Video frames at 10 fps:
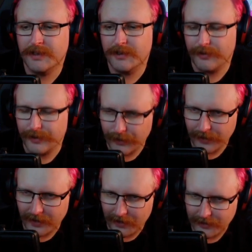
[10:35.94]
We don't
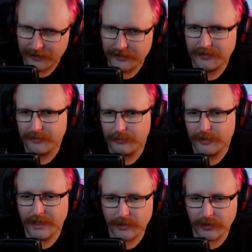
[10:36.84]
have it. But
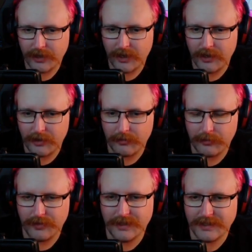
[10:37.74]
that's okay.
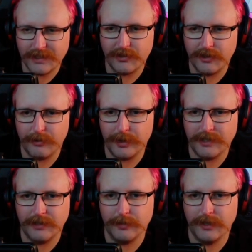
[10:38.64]
This is only the
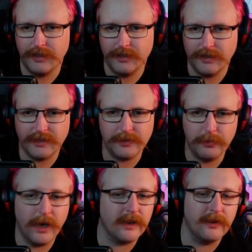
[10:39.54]
PTB. This
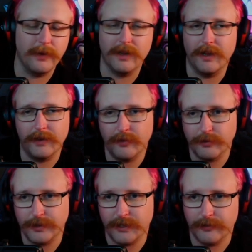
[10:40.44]
might come out later.
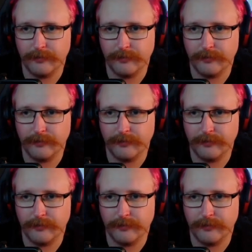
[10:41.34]
We'll see.